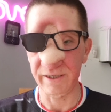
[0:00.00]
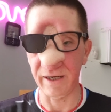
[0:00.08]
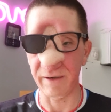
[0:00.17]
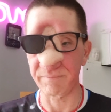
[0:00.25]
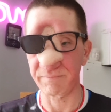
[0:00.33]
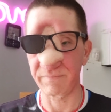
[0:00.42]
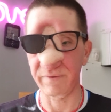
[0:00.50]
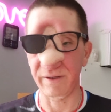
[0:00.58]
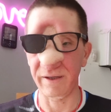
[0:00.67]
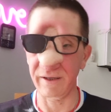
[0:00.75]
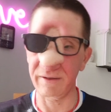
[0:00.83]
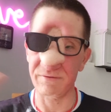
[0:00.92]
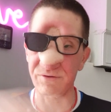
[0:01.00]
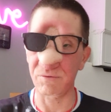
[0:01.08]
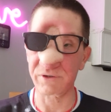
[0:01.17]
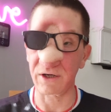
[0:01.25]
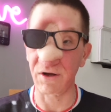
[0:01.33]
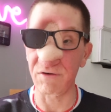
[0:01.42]
There's
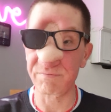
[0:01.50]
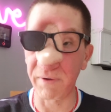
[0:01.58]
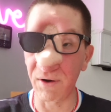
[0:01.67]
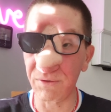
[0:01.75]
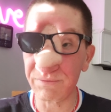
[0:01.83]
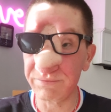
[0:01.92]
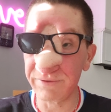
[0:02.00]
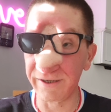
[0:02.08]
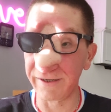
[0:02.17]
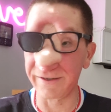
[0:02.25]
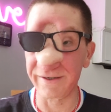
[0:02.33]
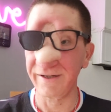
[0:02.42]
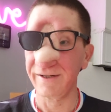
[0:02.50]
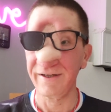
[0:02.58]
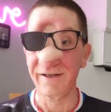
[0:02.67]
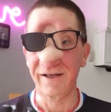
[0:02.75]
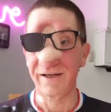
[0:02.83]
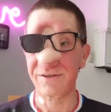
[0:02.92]
always a curveball.
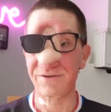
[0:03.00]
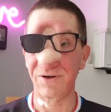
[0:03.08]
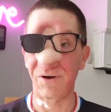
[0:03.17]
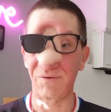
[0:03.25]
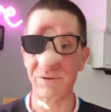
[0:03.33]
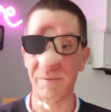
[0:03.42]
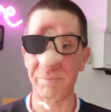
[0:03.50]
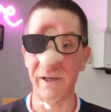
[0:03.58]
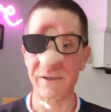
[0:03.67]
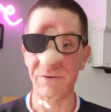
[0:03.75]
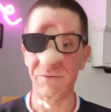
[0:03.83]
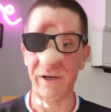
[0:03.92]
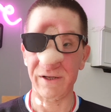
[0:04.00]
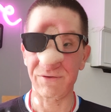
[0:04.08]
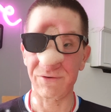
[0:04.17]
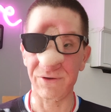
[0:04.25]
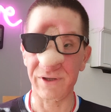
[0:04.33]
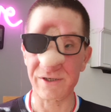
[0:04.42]
It's not always a pleasant ride
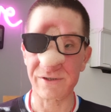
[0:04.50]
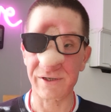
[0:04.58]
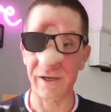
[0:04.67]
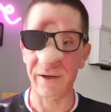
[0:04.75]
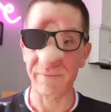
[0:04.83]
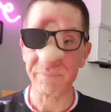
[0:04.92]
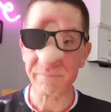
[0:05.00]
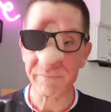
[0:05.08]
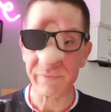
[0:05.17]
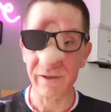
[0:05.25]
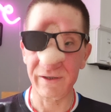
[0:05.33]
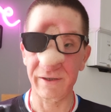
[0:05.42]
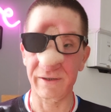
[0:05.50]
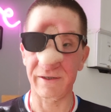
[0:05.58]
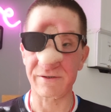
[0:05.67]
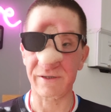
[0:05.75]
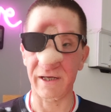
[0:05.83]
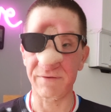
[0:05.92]
through this
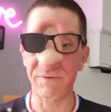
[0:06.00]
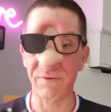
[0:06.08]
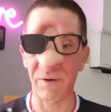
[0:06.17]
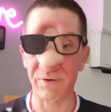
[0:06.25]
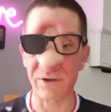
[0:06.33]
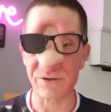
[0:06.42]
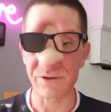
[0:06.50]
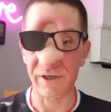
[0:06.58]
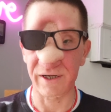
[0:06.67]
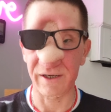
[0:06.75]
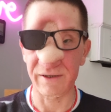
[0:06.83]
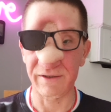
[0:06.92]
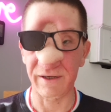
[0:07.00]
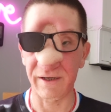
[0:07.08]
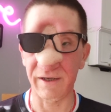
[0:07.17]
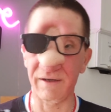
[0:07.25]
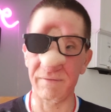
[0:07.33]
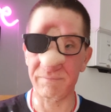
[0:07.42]
this life of ours,
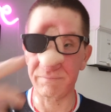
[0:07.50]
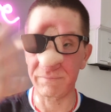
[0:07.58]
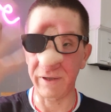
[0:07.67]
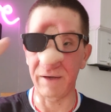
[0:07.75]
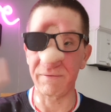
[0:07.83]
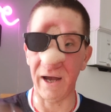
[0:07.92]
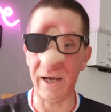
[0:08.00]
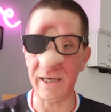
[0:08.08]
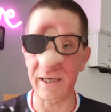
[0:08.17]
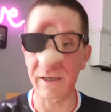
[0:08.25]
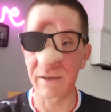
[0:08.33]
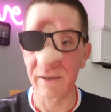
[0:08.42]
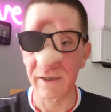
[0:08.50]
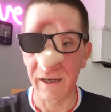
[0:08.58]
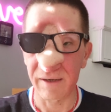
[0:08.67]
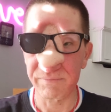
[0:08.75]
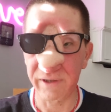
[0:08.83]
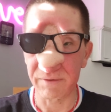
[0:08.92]
and i.e.
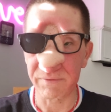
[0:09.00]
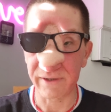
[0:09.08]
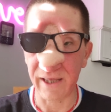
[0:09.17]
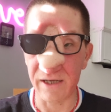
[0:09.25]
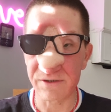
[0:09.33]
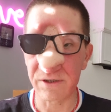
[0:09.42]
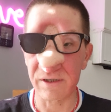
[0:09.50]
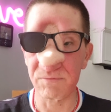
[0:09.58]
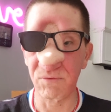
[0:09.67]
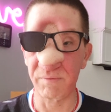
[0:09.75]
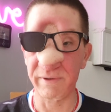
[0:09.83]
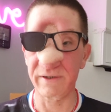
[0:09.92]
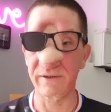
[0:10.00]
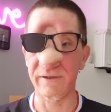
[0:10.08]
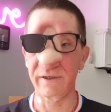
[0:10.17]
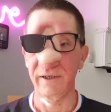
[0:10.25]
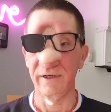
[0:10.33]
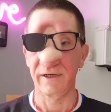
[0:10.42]
I'm dealing with cancer at the moment.
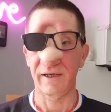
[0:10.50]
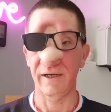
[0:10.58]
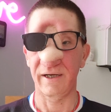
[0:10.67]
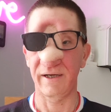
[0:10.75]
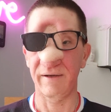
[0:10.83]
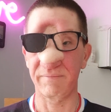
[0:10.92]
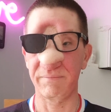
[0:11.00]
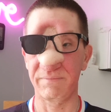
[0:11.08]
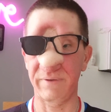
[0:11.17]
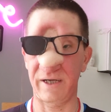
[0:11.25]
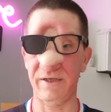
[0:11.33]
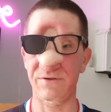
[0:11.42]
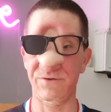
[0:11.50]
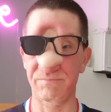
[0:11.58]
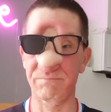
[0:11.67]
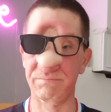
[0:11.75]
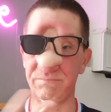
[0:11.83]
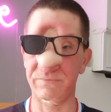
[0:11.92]
I
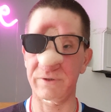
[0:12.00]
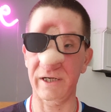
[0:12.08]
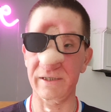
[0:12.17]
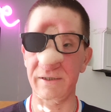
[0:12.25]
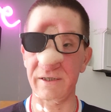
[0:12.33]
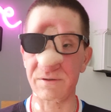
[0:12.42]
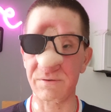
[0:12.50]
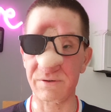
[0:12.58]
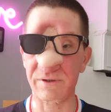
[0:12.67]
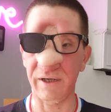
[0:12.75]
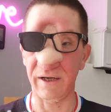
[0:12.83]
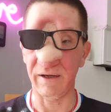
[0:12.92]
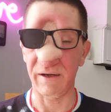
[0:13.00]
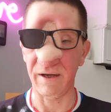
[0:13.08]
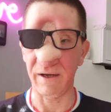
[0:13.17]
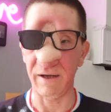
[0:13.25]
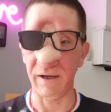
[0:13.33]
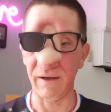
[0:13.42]
created this
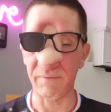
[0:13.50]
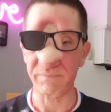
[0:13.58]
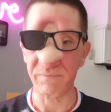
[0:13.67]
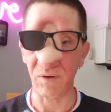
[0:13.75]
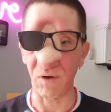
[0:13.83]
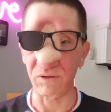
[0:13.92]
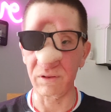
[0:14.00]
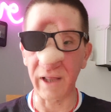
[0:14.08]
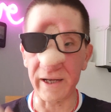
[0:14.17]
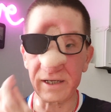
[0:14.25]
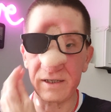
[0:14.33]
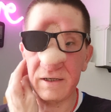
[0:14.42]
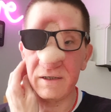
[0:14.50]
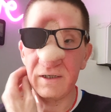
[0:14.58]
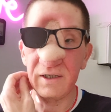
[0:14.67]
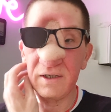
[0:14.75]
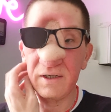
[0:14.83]
online